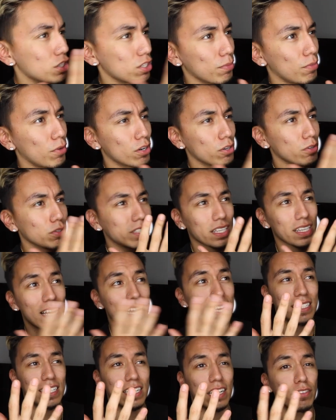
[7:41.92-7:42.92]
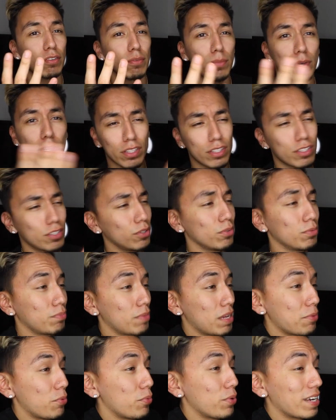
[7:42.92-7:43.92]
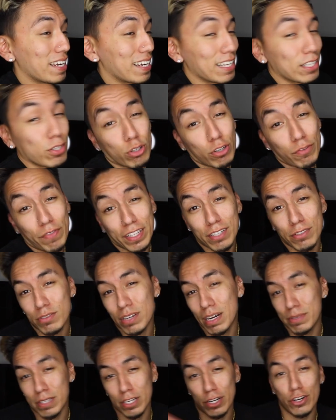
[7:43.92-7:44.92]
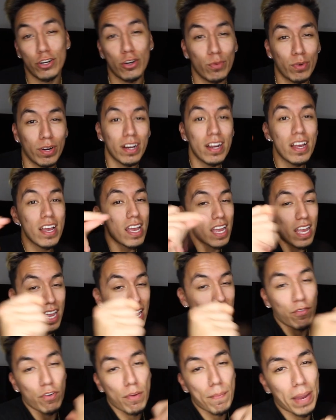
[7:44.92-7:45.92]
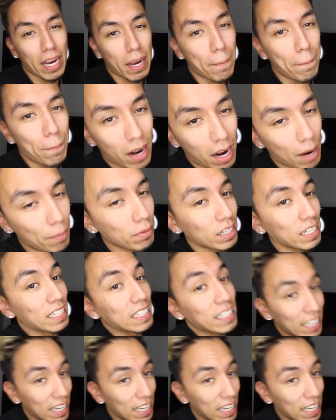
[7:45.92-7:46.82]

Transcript: Tomorrow is the last day of the month, so maybe we can get two hundred fifty subscribers out of nowhere if we make it pop like